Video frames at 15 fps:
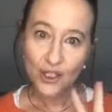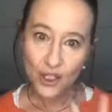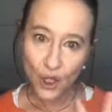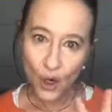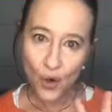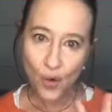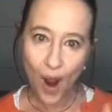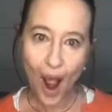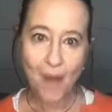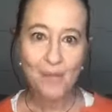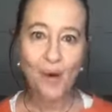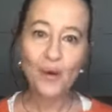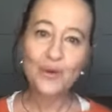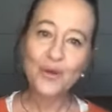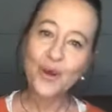Two,
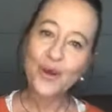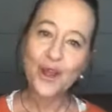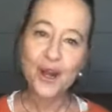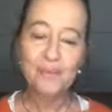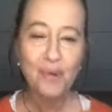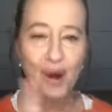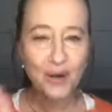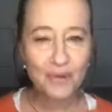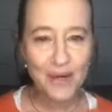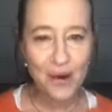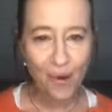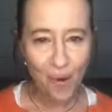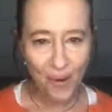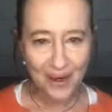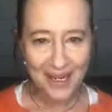I'm also going to put a
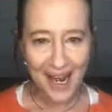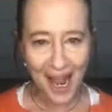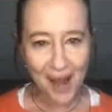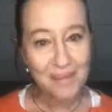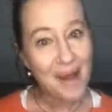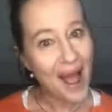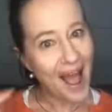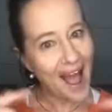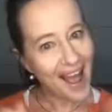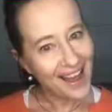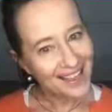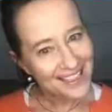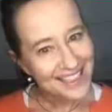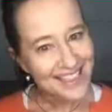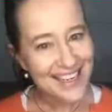recording up
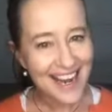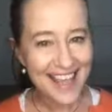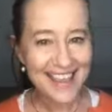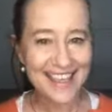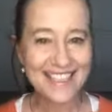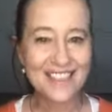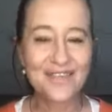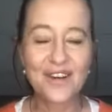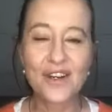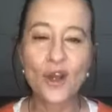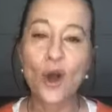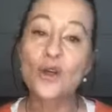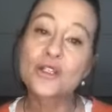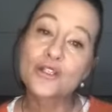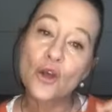underneath this
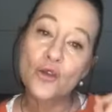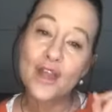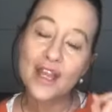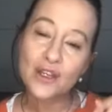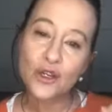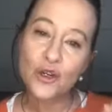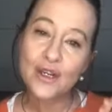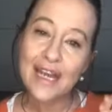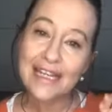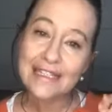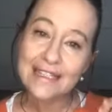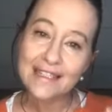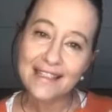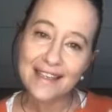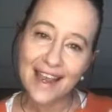video so that you
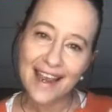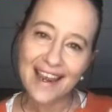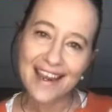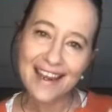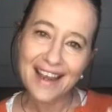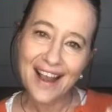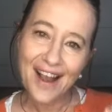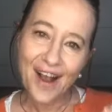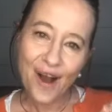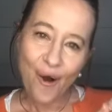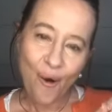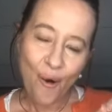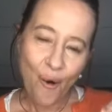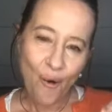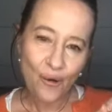can see
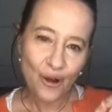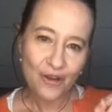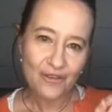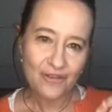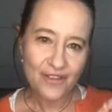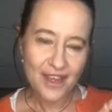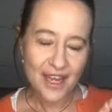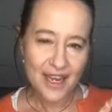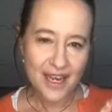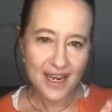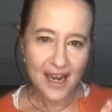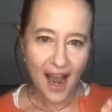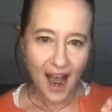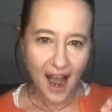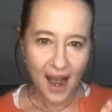all of
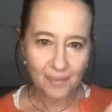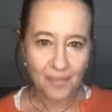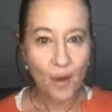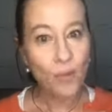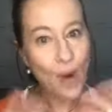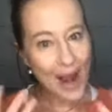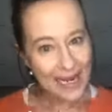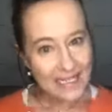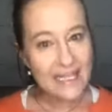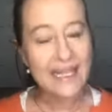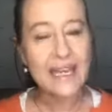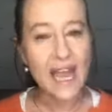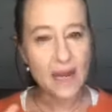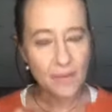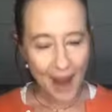the um, ways
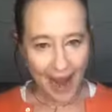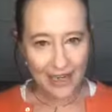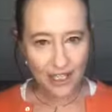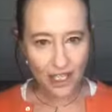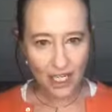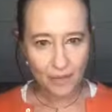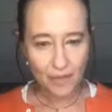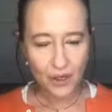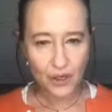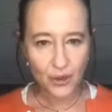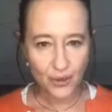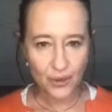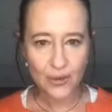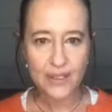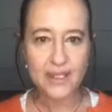it can actually be
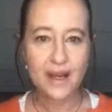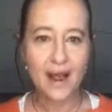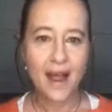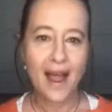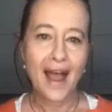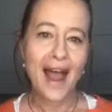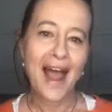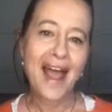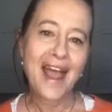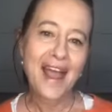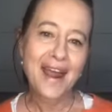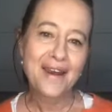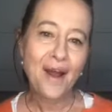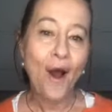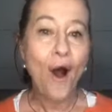used
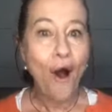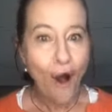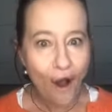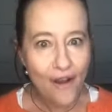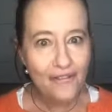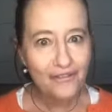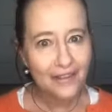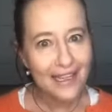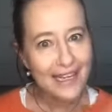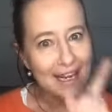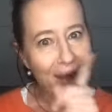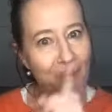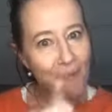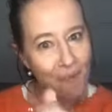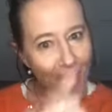and
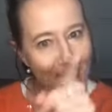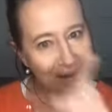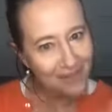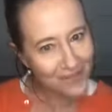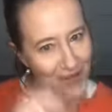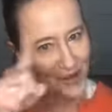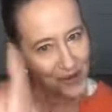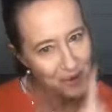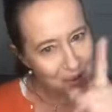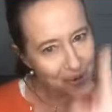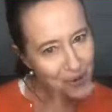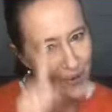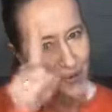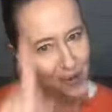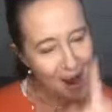hopefully one of
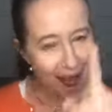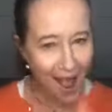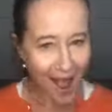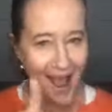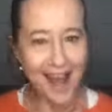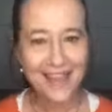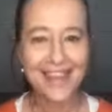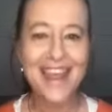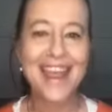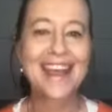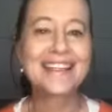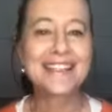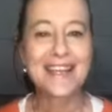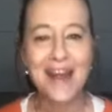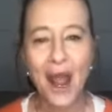you out
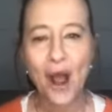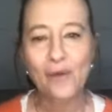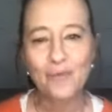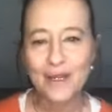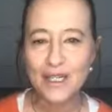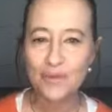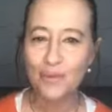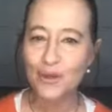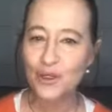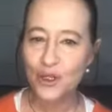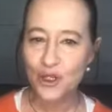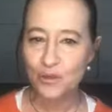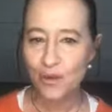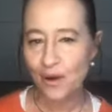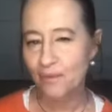there is going to help me to
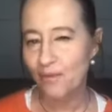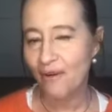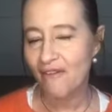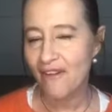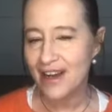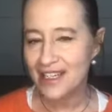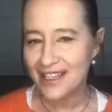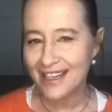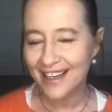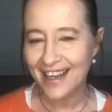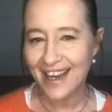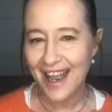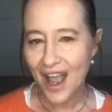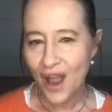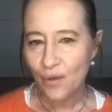produce
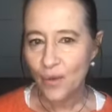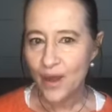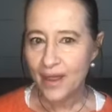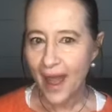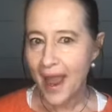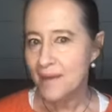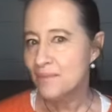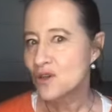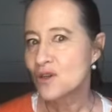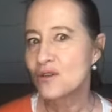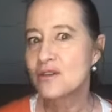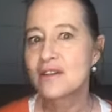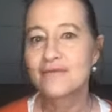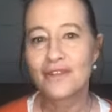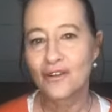professionally with a
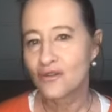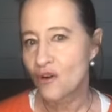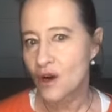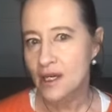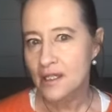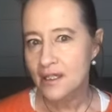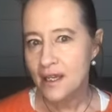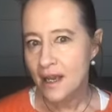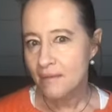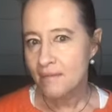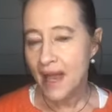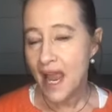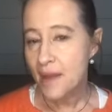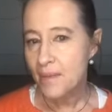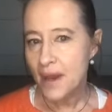beautiful voice.
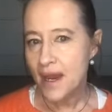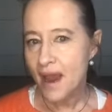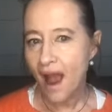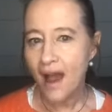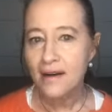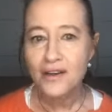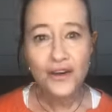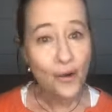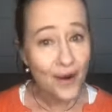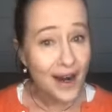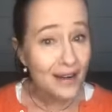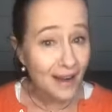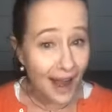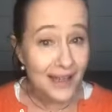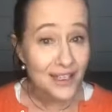Maybe, you know
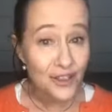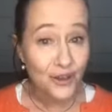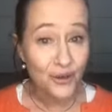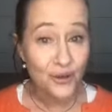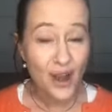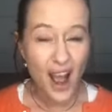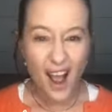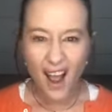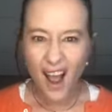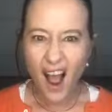what I'd like to do?